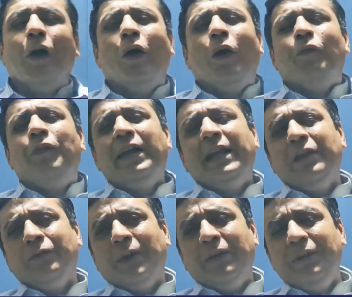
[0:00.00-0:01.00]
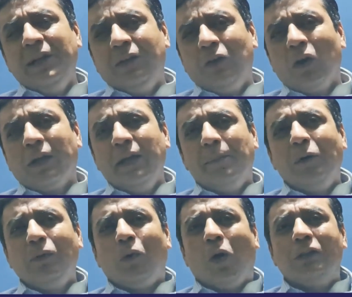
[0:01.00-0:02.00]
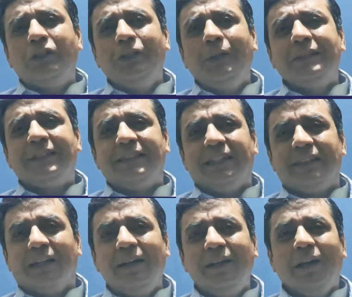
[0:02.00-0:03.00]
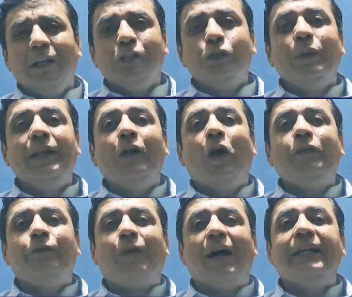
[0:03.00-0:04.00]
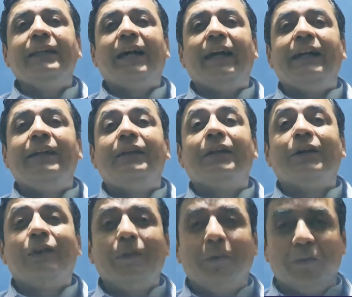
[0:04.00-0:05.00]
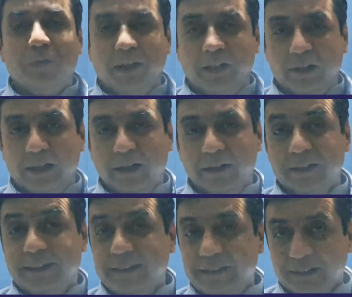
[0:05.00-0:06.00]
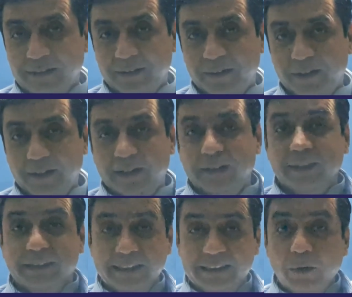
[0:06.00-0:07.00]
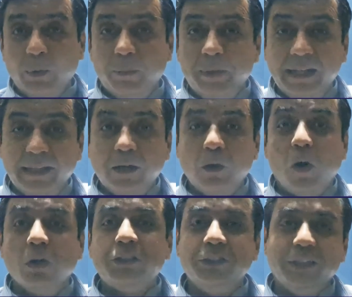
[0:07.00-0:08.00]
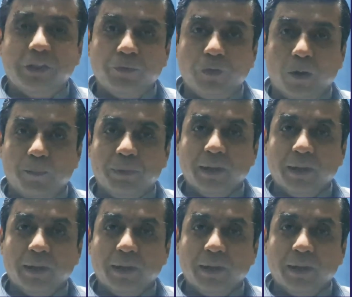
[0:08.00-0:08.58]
Whereas when we are talking about continuous data, you will not find the interval between the data. The data will be in the continuous form.